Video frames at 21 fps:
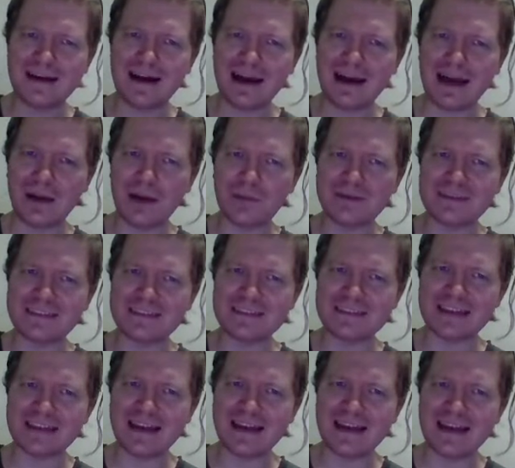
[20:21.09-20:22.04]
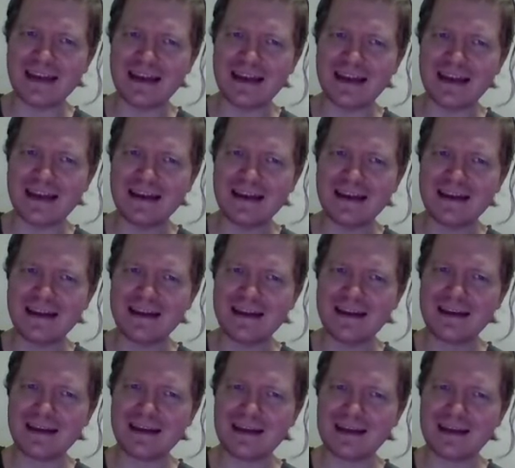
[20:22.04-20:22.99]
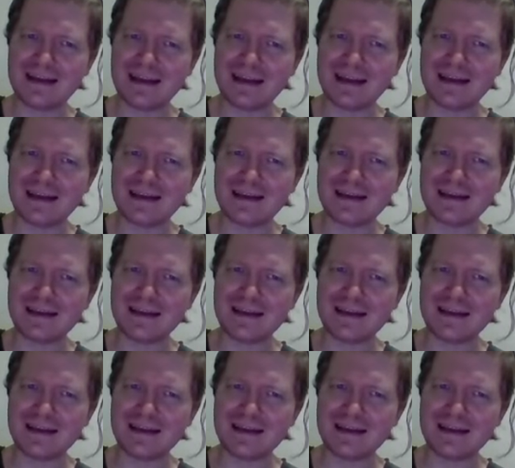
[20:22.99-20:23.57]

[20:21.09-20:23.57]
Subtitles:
I would say, like,